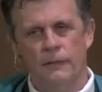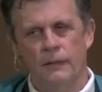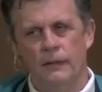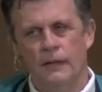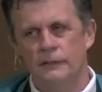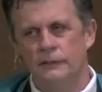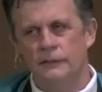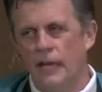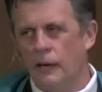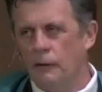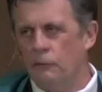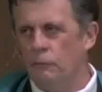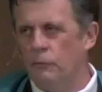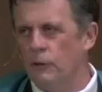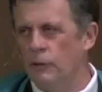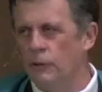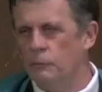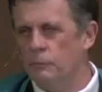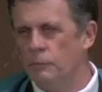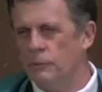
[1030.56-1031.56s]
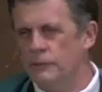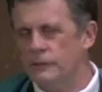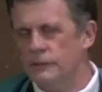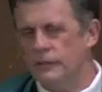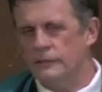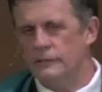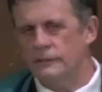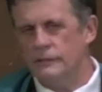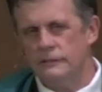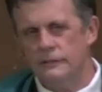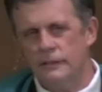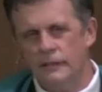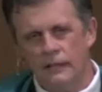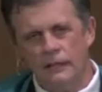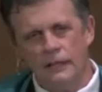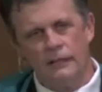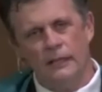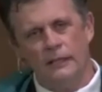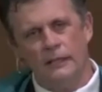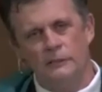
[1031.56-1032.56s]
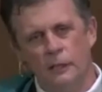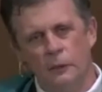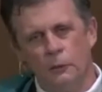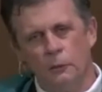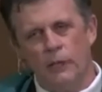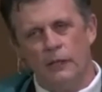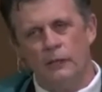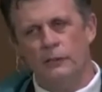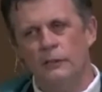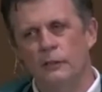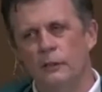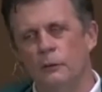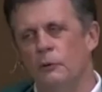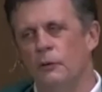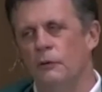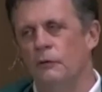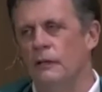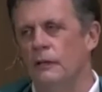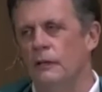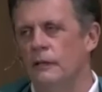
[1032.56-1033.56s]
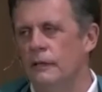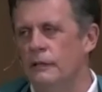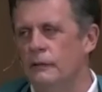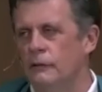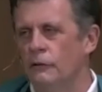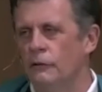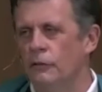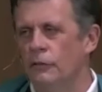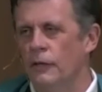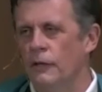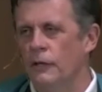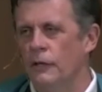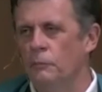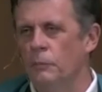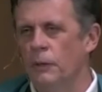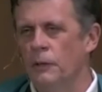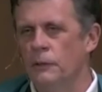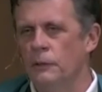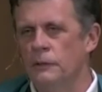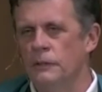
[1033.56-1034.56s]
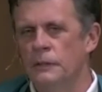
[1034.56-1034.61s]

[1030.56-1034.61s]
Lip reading: Is that really persistence? And I think that's a question that we really need to think about.